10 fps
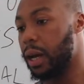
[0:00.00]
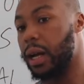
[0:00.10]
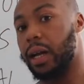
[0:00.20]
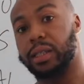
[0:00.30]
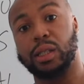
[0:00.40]

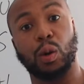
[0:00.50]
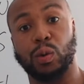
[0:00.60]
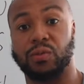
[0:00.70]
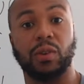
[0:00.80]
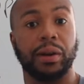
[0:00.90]
Uh, so it
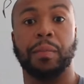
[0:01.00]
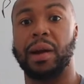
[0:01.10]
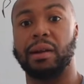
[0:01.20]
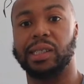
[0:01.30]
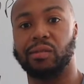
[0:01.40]
was very
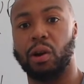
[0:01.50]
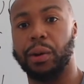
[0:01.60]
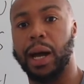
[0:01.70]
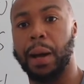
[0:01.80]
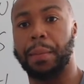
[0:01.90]
embarrassing
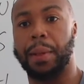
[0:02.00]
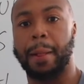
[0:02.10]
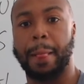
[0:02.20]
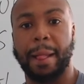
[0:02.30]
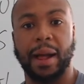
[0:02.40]
growing up,
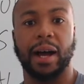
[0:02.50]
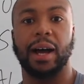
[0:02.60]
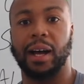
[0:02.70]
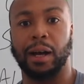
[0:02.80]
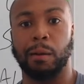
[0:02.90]

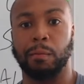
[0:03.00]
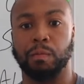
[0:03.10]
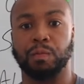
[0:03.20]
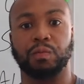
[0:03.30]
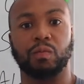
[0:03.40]

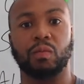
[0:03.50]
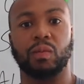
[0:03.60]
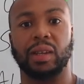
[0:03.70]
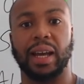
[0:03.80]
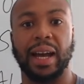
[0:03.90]
um,
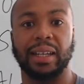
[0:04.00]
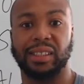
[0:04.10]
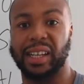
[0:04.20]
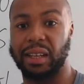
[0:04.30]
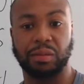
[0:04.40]

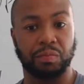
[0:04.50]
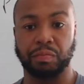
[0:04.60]
and yeah,